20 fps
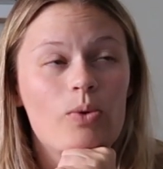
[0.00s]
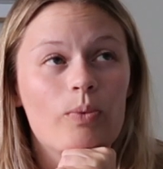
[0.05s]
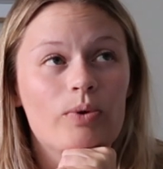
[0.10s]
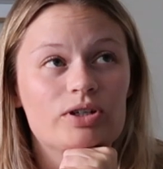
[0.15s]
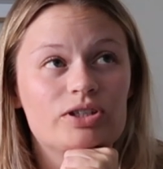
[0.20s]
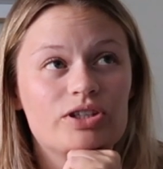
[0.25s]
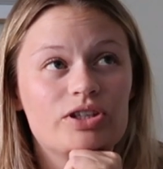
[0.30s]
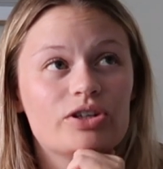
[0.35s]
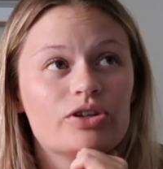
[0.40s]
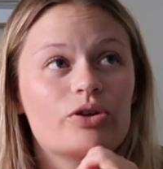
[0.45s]

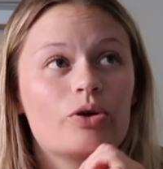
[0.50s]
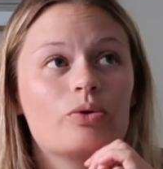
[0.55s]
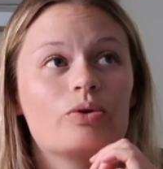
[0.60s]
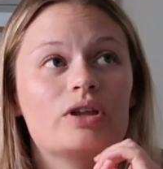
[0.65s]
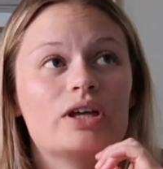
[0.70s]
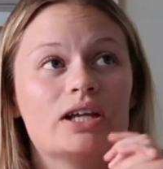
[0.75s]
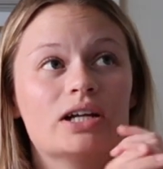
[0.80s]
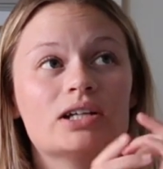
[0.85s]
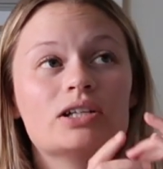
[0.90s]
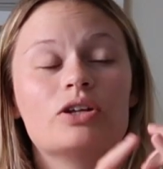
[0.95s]
went to the
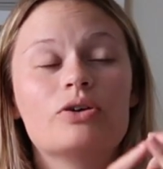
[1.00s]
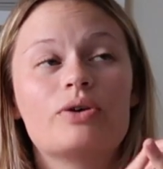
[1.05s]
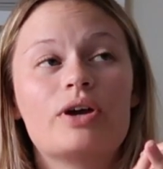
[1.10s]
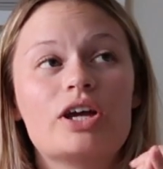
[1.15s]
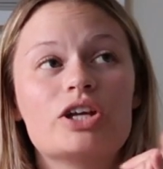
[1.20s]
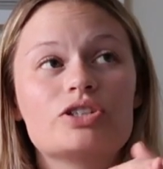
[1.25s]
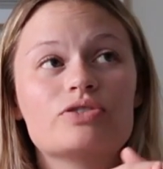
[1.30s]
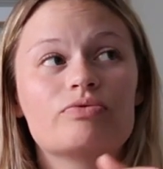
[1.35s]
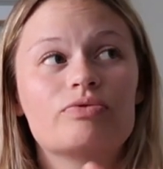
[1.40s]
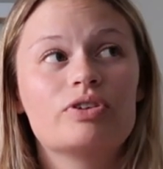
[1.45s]
Nolita
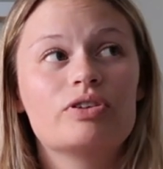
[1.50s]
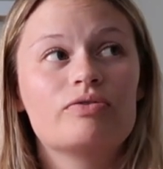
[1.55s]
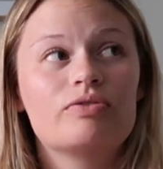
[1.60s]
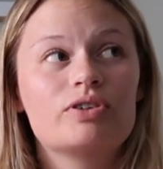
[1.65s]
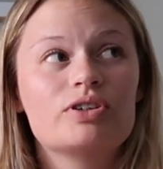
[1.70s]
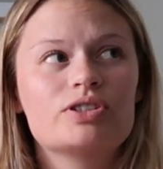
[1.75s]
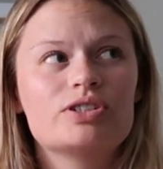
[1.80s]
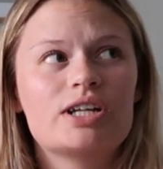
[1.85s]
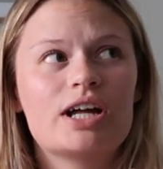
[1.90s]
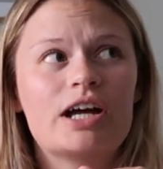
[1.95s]
location for the
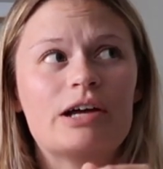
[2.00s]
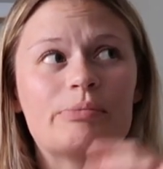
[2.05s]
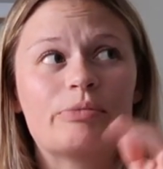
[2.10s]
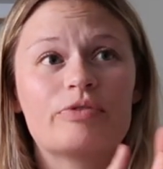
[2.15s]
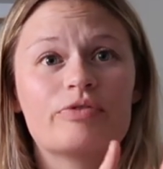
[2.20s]
first time